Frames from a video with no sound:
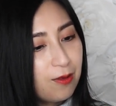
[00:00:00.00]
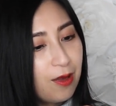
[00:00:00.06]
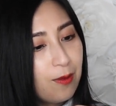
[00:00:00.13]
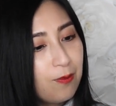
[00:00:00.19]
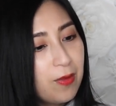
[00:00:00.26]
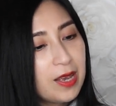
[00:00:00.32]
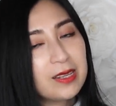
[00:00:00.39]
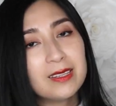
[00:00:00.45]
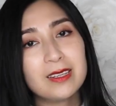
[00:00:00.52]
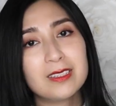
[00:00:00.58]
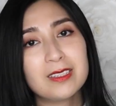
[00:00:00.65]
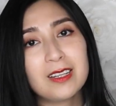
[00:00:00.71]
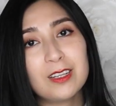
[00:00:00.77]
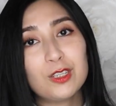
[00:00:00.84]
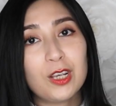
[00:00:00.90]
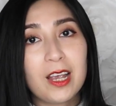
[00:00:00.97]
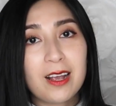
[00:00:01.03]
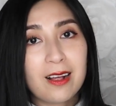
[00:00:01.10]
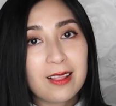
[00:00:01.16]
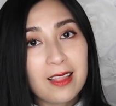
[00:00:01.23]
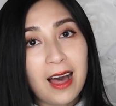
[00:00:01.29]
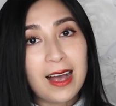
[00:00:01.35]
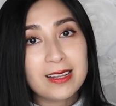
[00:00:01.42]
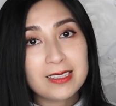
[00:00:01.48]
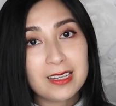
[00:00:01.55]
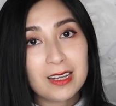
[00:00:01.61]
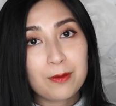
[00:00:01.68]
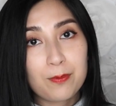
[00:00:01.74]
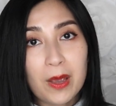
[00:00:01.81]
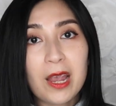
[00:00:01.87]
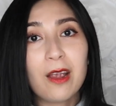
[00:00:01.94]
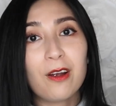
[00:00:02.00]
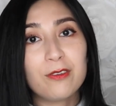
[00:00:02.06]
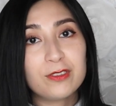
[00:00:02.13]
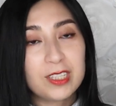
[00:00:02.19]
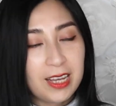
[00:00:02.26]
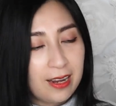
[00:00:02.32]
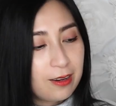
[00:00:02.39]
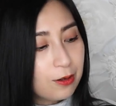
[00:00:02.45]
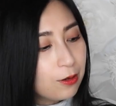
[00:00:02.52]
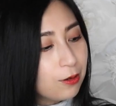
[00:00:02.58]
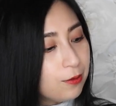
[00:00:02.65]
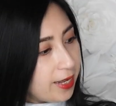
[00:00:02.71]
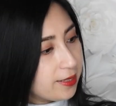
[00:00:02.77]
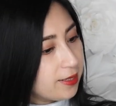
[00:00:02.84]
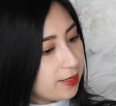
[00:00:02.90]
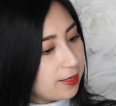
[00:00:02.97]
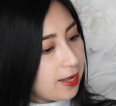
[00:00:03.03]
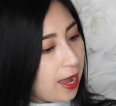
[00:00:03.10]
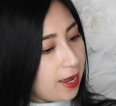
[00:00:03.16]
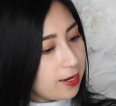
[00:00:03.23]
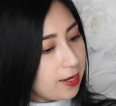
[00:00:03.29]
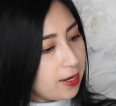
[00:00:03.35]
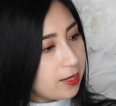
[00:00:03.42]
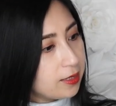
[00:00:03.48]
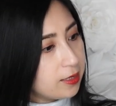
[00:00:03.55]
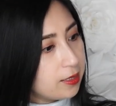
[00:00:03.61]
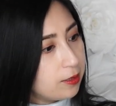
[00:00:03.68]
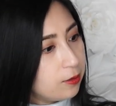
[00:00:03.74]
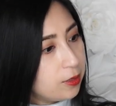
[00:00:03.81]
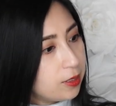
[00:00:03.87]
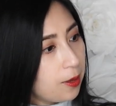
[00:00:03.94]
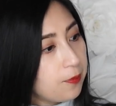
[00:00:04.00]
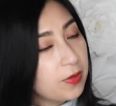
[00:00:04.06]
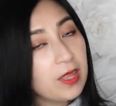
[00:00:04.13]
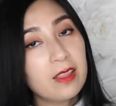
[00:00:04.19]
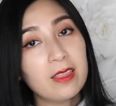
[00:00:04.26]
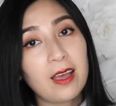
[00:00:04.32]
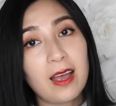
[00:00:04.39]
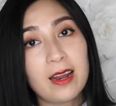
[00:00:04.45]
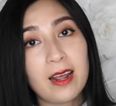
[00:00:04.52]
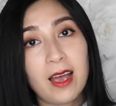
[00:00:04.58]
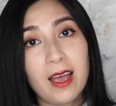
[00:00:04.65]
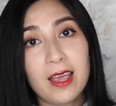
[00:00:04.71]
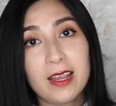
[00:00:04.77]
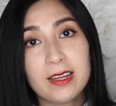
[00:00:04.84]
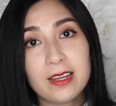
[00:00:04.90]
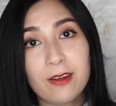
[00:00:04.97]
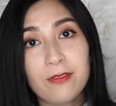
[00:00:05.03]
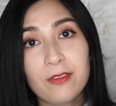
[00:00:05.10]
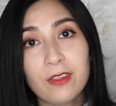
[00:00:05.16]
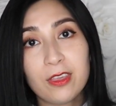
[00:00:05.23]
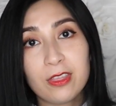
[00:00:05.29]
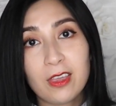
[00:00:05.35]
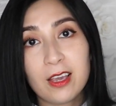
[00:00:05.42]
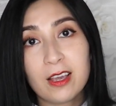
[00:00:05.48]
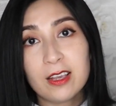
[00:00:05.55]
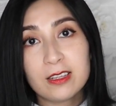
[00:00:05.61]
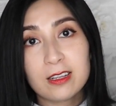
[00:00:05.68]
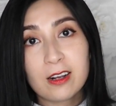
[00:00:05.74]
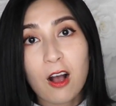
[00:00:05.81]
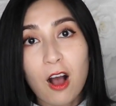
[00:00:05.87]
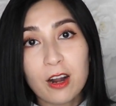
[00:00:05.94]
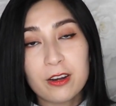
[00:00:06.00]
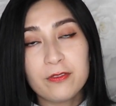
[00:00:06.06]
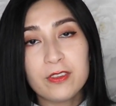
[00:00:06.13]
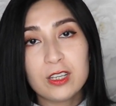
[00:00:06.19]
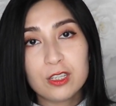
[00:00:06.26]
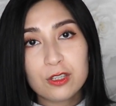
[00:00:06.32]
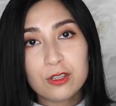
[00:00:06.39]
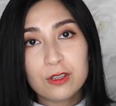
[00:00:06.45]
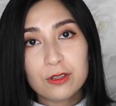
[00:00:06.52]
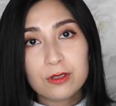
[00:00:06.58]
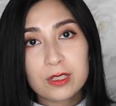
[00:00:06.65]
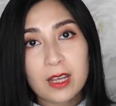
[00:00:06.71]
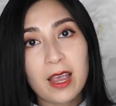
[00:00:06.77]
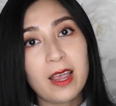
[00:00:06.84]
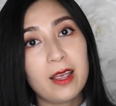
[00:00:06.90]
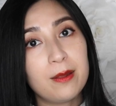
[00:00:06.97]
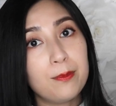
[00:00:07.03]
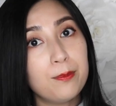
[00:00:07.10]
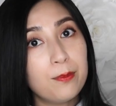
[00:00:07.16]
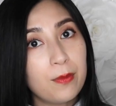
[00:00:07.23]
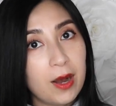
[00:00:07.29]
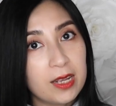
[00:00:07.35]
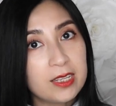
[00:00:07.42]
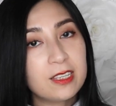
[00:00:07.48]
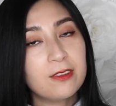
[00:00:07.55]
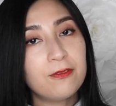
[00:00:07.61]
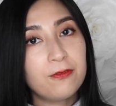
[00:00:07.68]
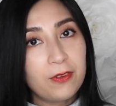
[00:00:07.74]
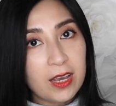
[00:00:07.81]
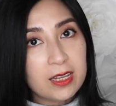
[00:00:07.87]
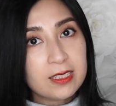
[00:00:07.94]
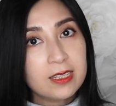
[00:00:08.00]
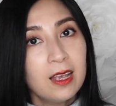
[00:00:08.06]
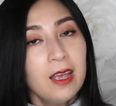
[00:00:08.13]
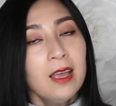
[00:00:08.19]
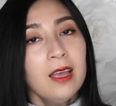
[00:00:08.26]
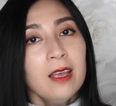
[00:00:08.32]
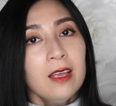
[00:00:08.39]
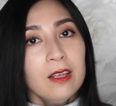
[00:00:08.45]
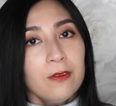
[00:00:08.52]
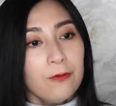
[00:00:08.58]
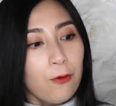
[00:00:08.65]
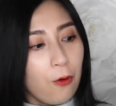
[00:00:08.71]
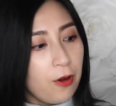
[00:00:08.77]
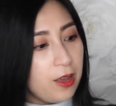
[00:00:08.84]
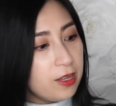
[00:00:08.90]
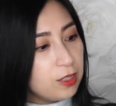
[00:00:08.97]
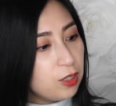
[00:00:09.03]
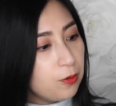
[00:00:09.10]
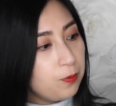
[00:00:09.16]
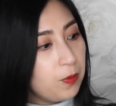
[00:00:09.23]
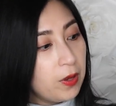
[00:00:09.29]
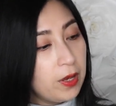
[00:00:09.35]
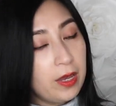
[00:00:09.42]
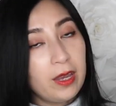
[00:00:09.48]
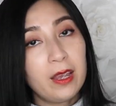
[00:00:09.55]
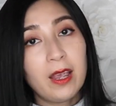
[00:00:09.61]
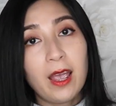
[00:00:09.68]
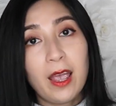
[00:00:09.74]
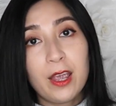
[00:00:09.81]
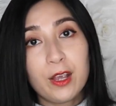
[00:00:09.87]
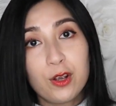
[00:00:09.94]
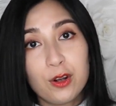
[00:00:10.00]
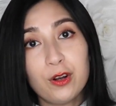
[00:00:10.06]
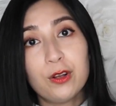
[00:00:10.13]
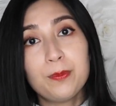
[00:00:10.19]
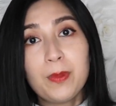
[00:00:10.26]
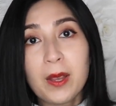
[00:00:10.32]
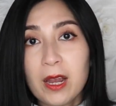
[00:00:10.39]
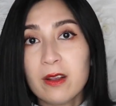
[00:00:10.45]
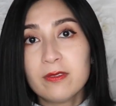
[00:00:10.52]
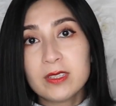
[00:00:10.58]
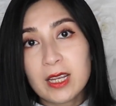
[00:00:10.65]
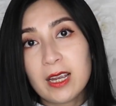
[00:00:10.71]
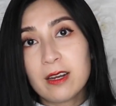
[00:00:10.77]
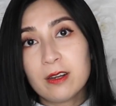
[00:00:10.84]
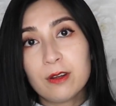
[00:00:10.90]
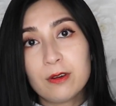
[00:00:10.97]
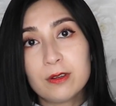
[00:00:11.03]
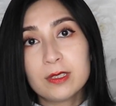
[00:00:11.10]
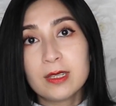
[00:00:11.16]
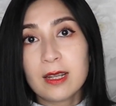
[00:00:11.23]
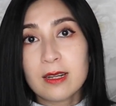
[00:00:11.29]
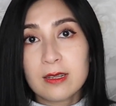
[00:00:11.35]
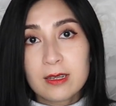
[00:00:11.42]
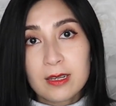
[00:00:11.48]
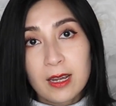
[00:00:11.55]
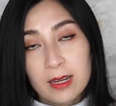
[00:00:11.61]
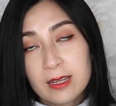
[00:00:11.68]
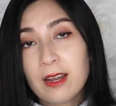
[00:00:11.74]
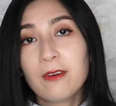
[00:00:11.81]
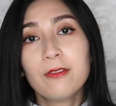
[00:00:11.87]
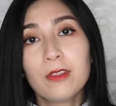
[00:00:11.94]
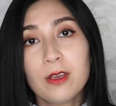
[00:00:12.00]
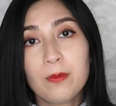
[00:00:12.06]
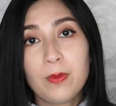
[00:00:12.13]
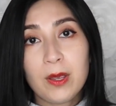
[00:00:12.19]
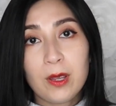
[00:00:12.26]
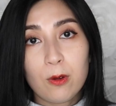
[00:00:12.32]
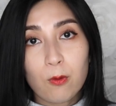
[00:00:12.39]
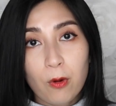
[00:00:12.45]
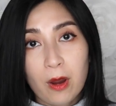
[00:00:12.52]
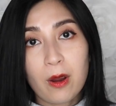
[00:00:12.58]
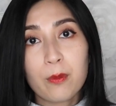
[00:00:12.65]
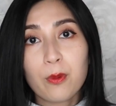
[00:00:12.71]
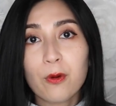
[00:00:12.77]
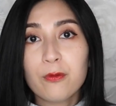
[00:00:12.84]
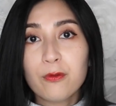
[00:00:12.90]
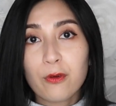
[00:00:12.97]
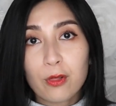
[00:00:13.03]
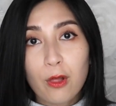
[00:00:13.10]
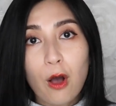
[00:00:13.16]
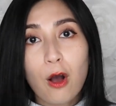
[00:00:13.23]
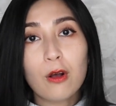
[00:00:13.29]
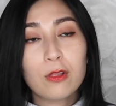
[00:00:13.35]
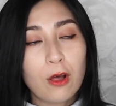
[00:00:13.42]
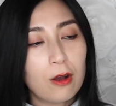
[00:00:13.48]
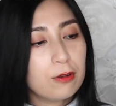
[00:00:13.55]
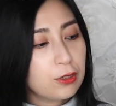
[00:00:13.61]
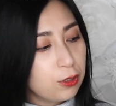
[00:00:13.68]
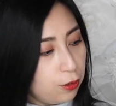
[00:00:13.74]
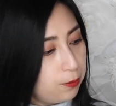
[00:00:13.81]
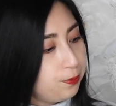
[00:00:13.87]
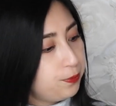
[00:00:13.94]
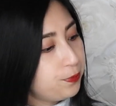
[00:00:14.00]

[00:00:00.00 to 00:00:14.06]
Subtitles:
It makes it such a classic pair of sandals. Yes, that is something that I definitely think is a con of these shoes and must fix for it to be a good pair of sandals that can definitely be wearable for long term.